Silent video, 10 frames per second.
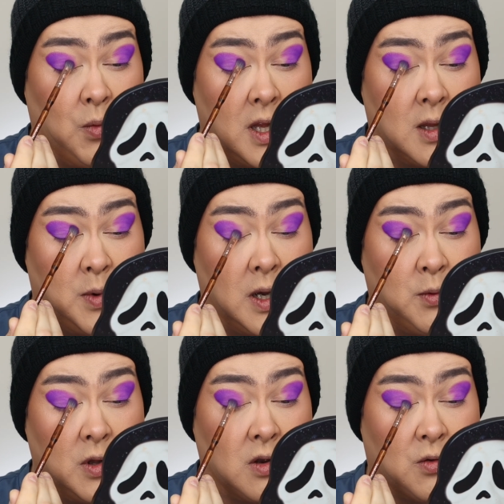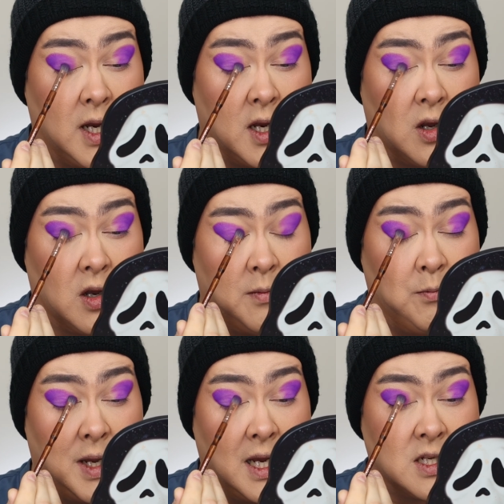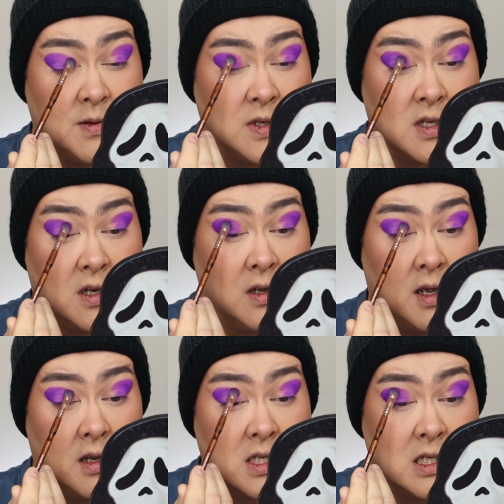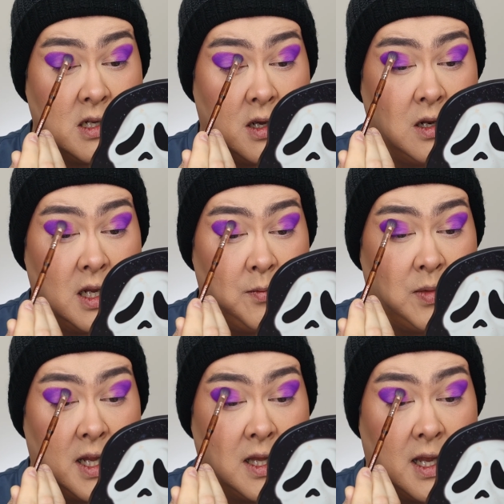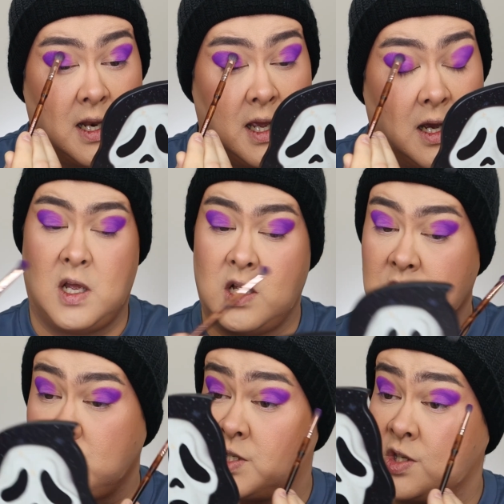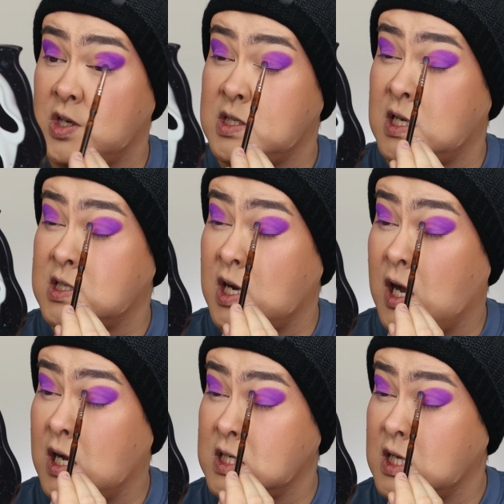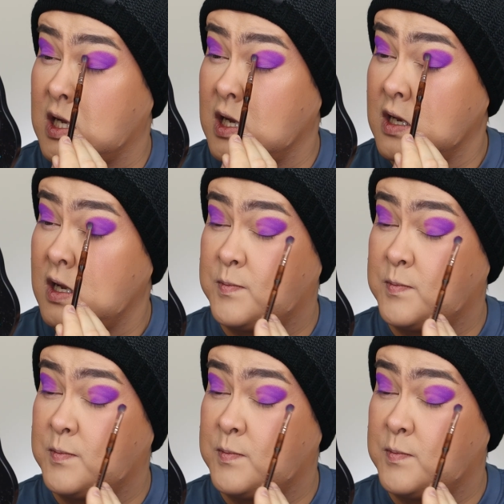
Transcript: where the purple and the green are going to meet. So I'm just going to slowly blend that out so it's not such a harsh line.